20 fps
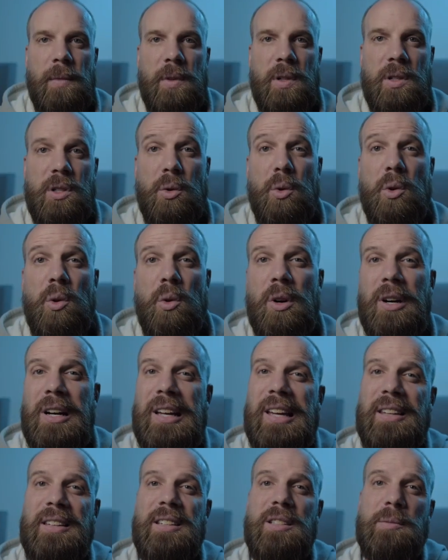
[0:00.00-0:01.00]
So in order to
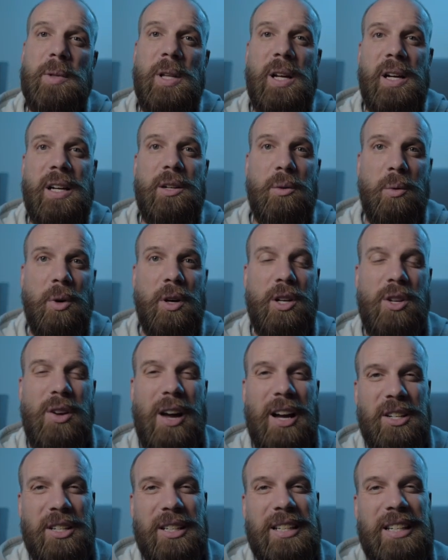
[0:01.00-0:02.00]
get this plugin to work, you
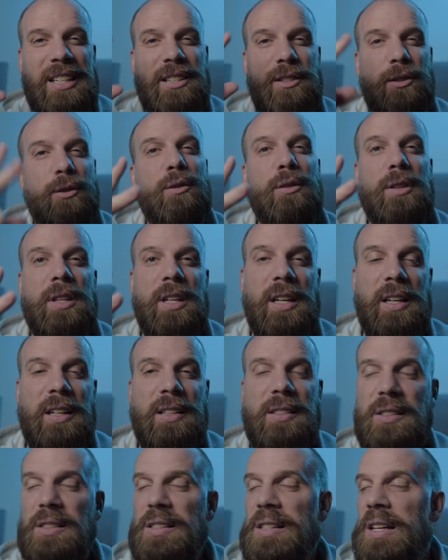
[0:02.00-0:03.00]
actually need two
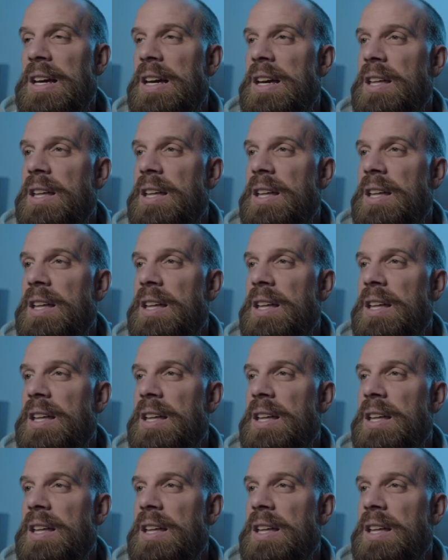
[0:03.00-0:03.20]
things.